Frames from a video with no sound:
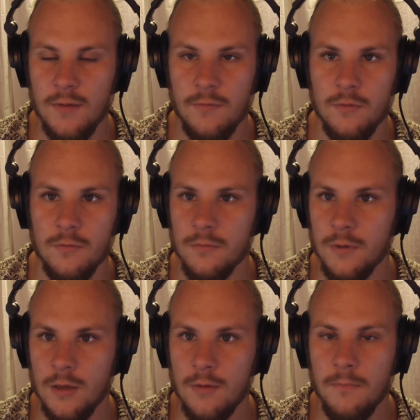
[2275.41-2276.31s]
if you
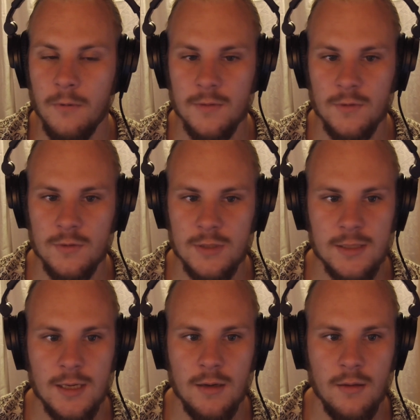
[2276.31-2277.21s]
want to use
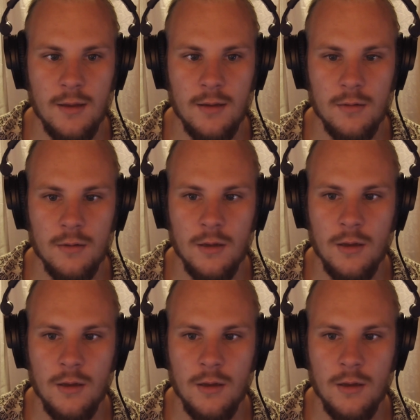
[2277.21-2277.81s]
this kind of thing.